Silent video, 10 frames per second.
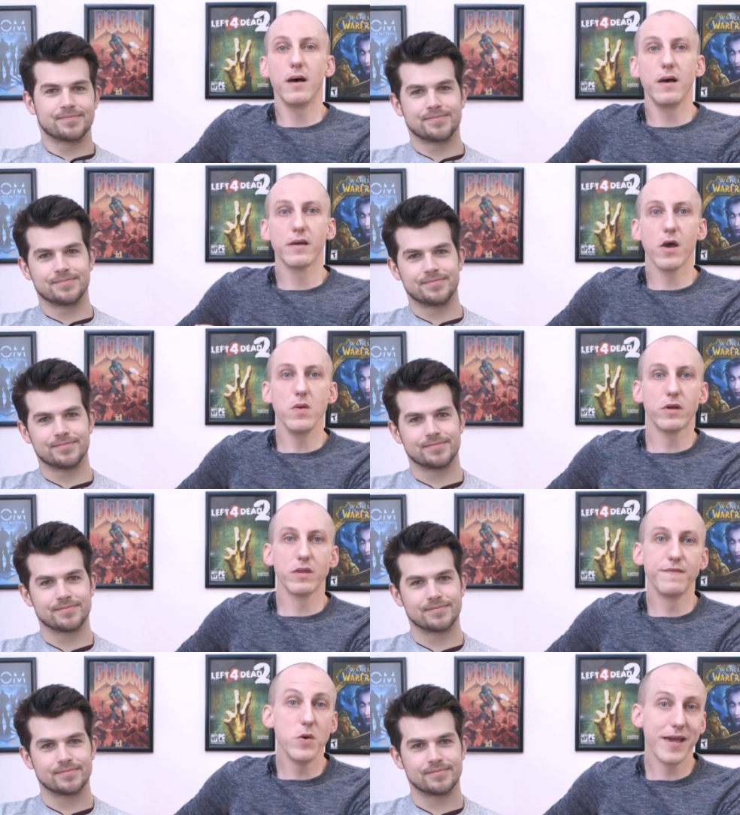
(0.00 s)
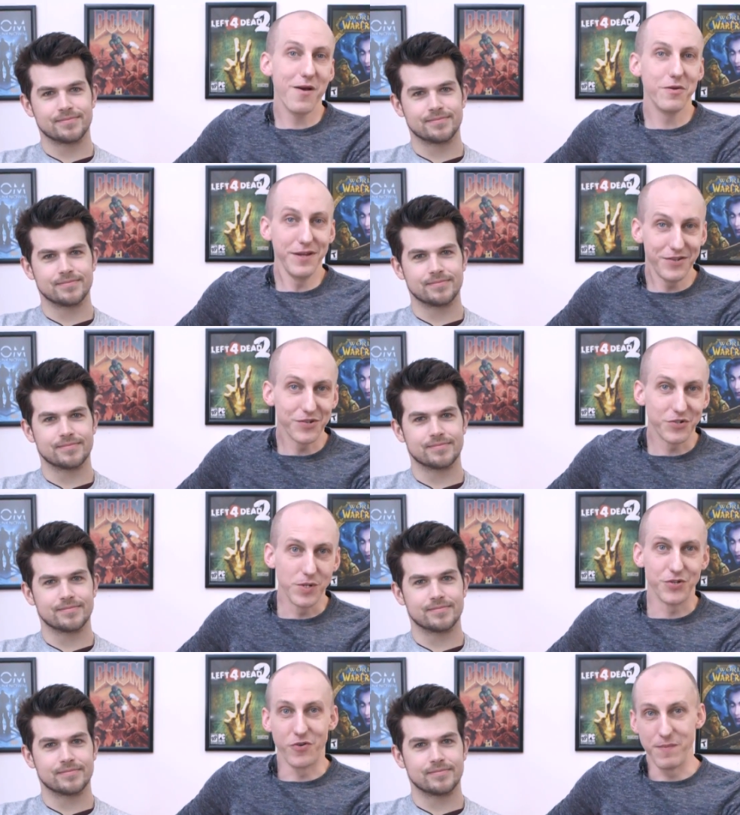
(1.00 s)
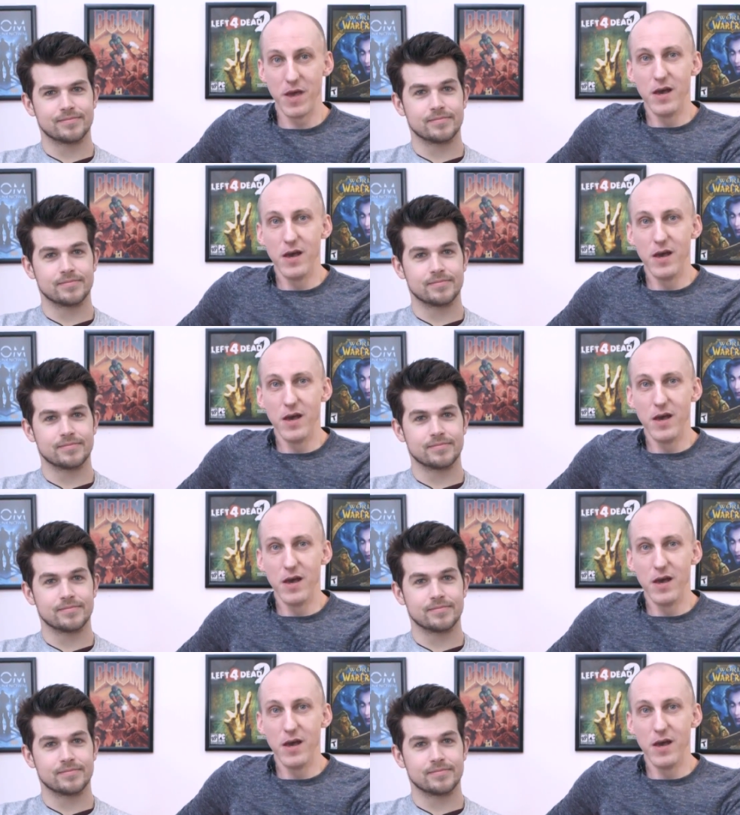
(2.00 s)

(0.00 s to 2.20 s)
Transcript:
Speaker 1: uh, go and look at the view count on Ninja's Twitch stream.